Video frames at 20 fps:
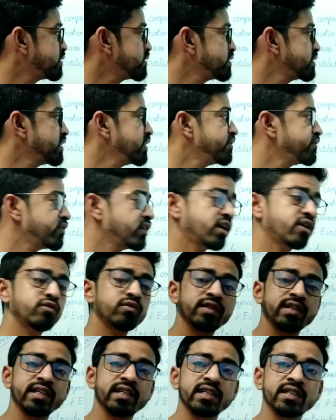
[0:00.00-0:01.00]
they
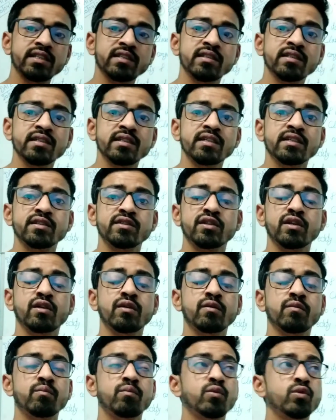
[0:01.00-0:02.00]
found it. So
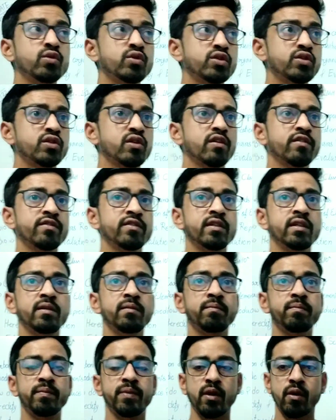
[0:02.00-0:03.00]
most of the
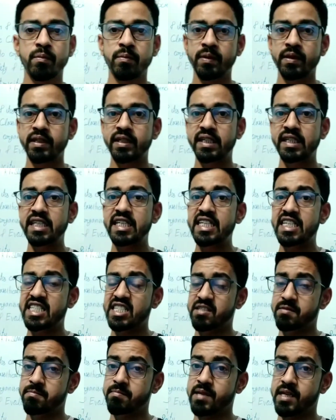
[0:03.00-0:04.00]
property
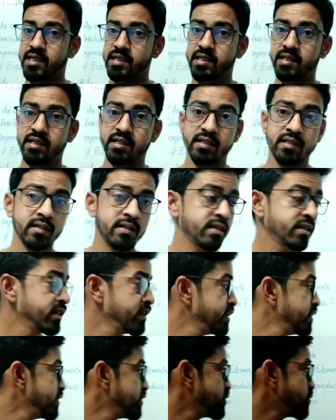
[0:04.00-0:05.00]
is matches.
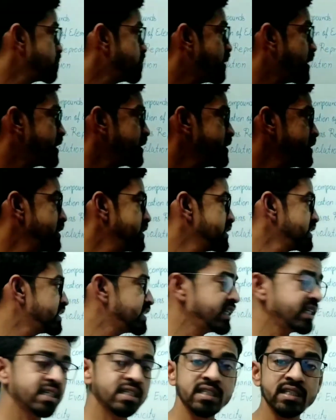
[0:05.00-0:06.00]
By
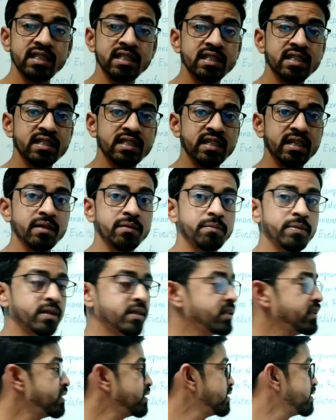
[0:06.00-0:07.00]
this
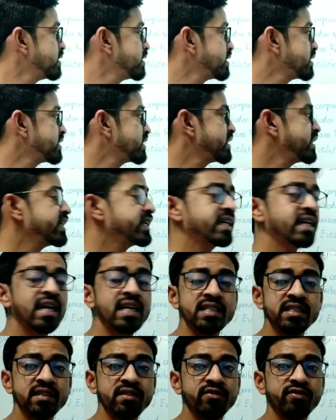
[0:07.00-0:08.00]
table they
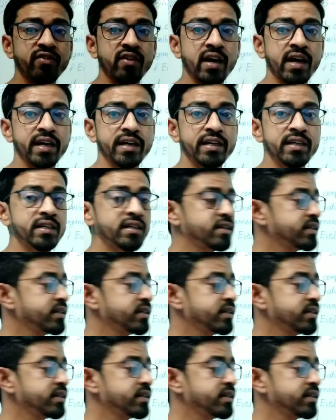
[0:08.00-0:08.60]
classified